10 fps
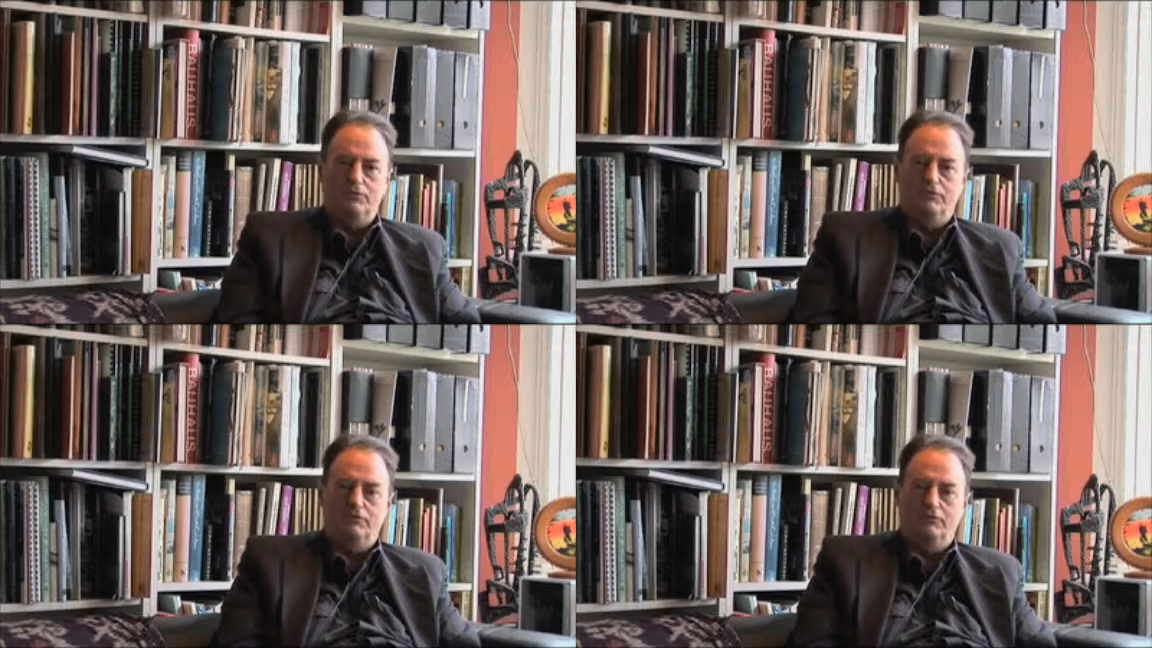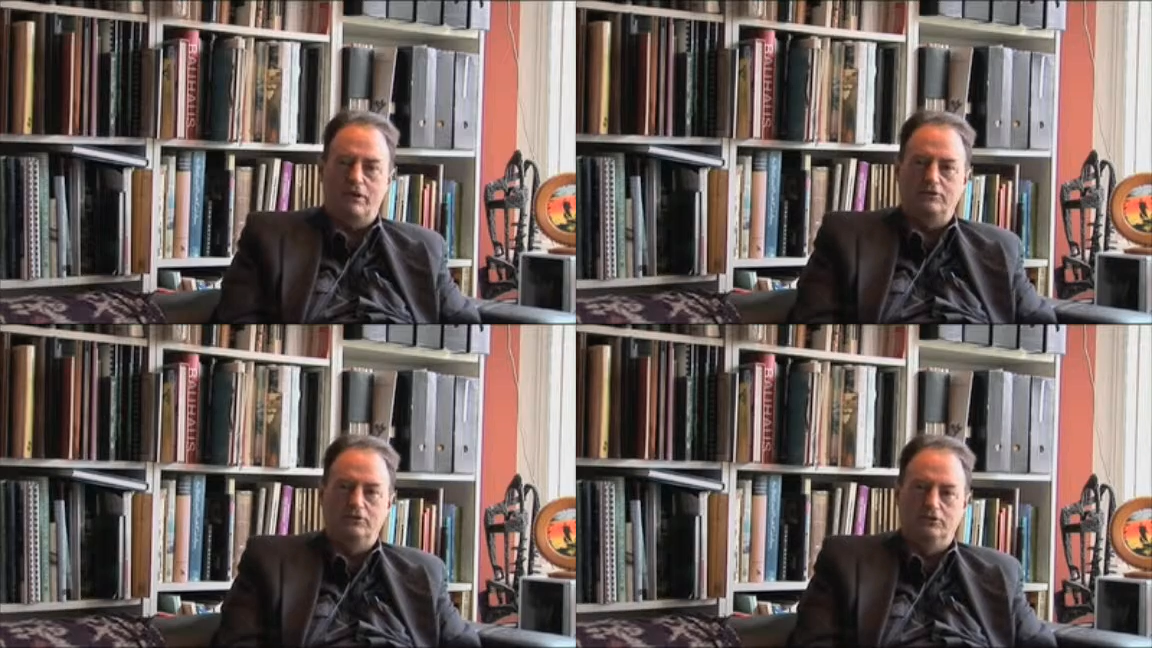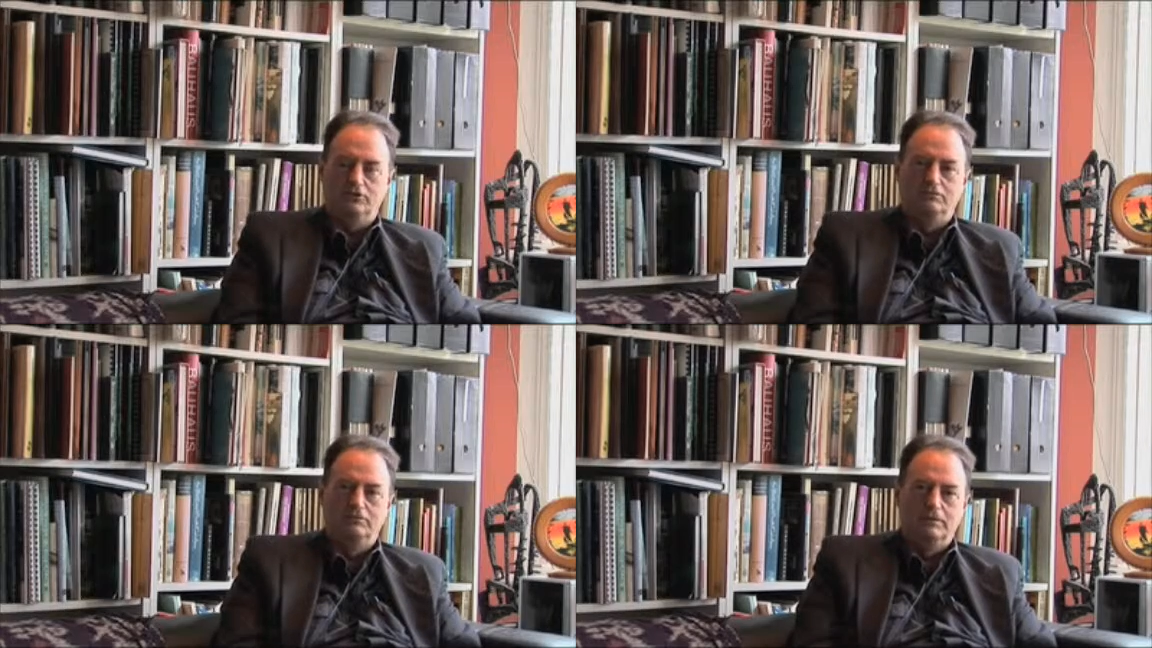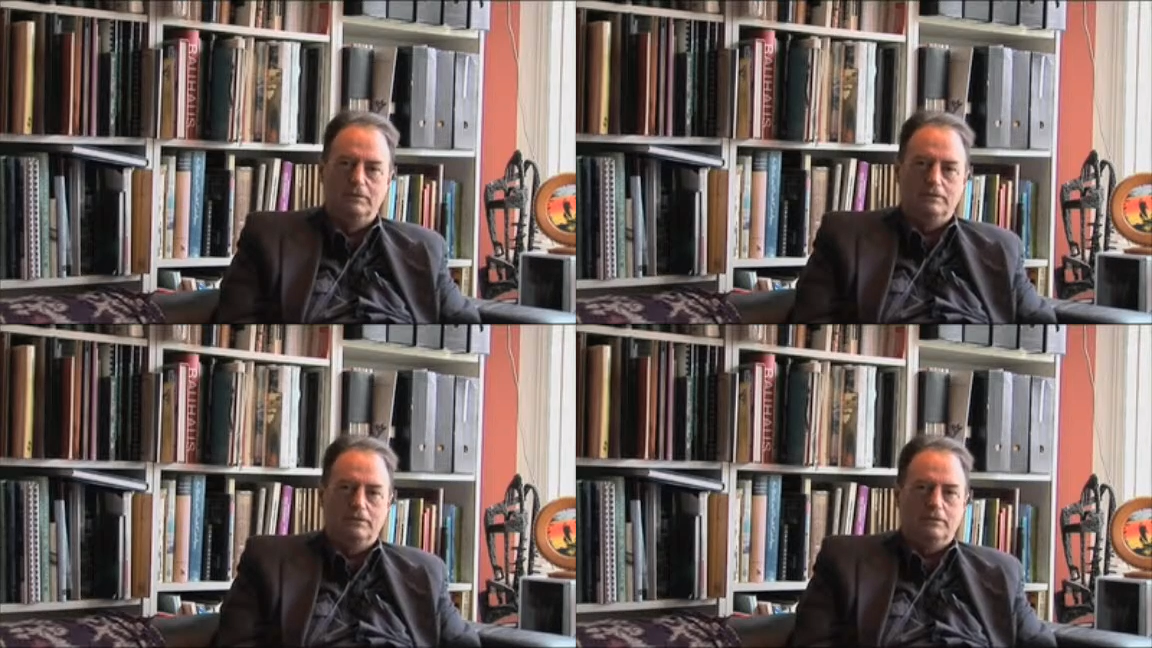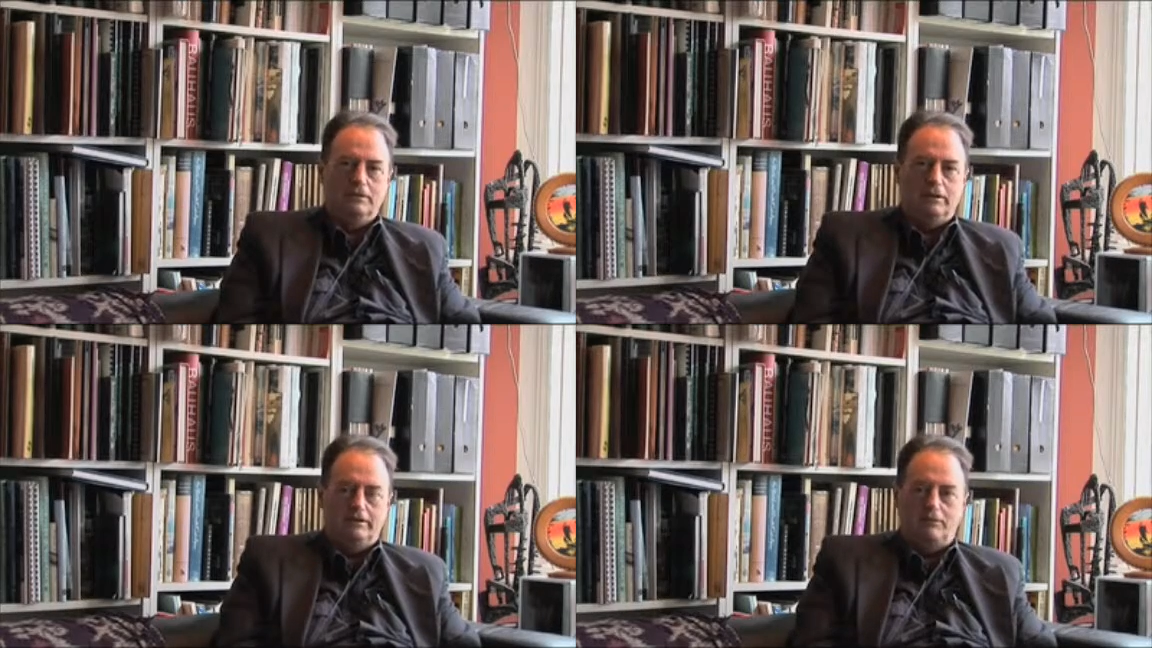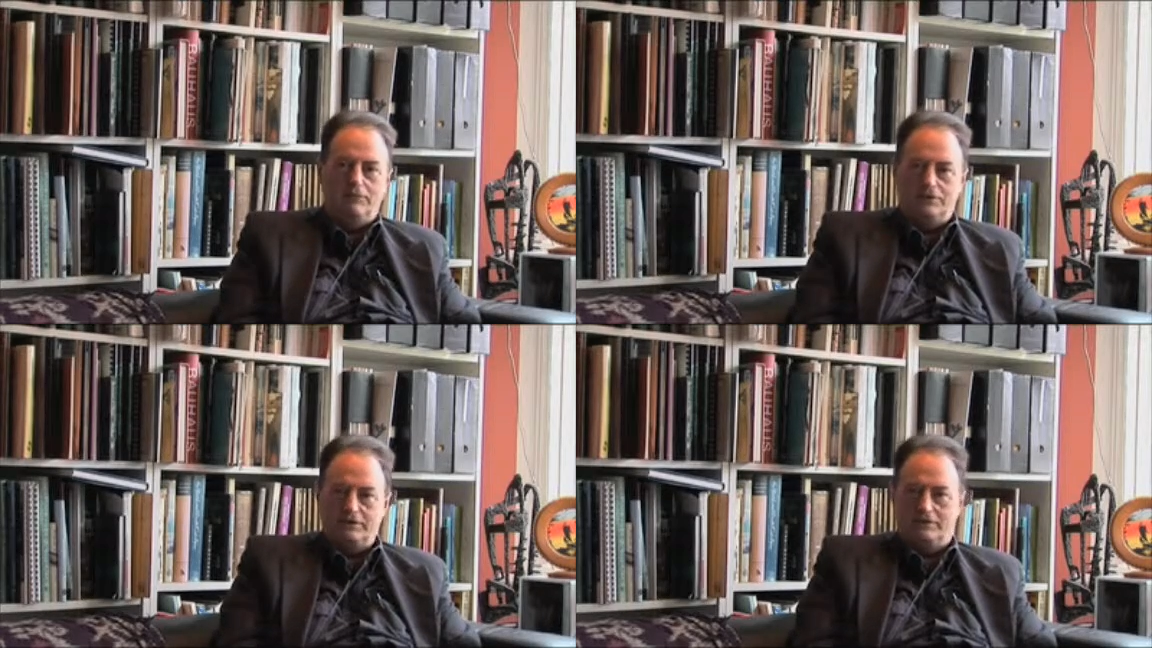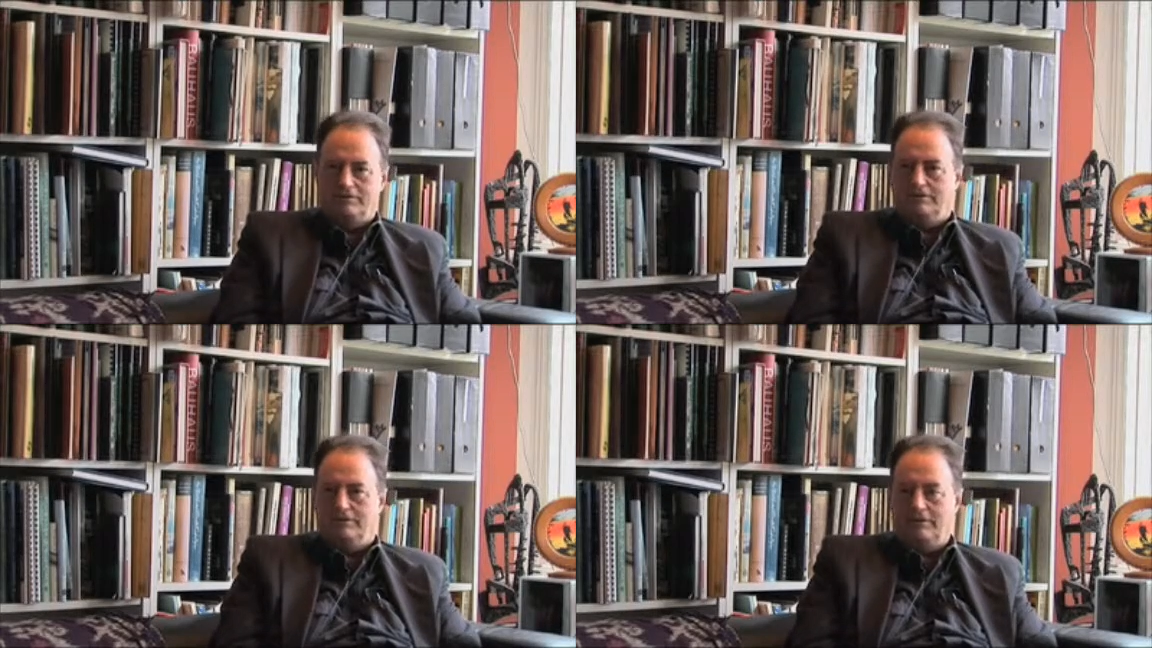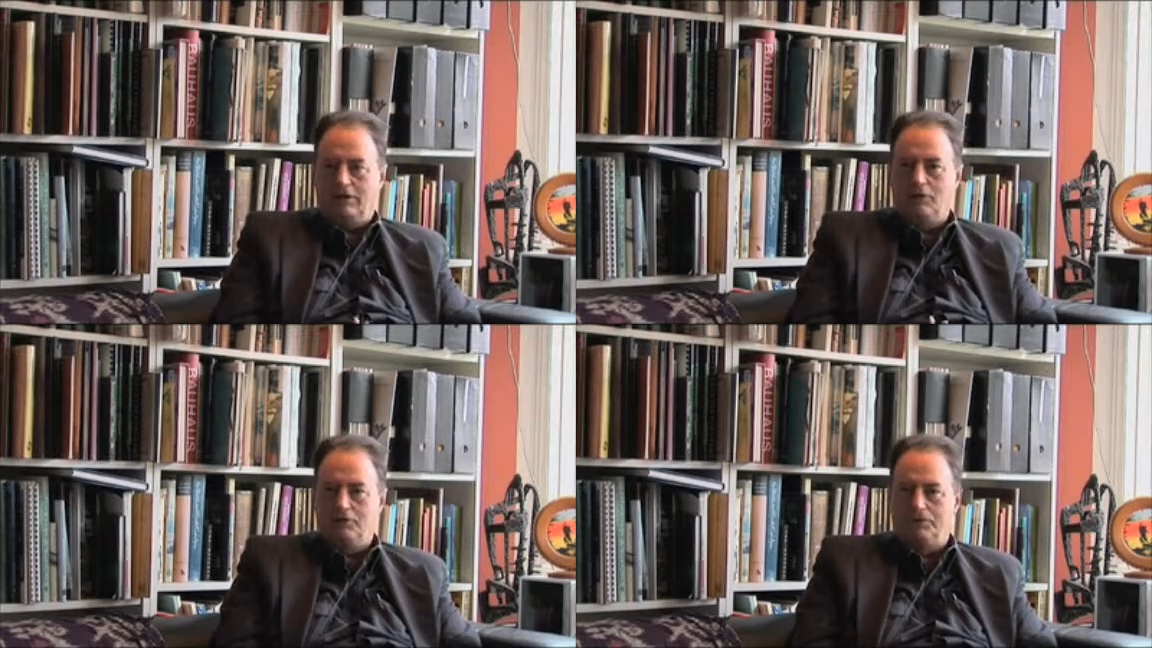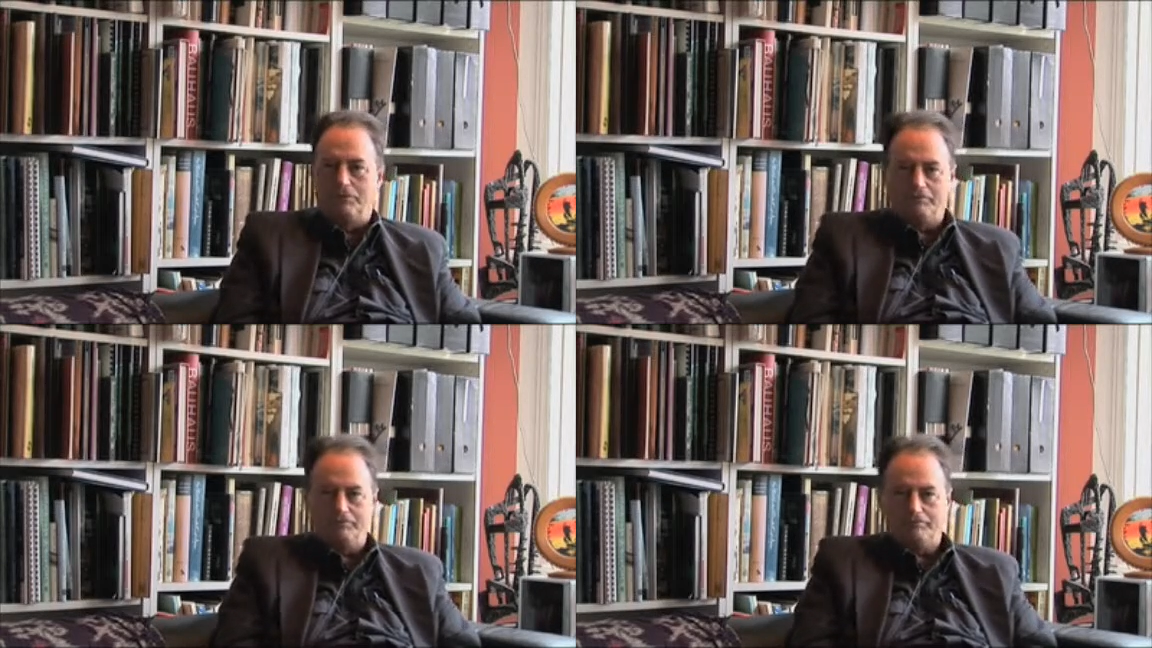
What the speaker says: to the front door, and that was the ultimate.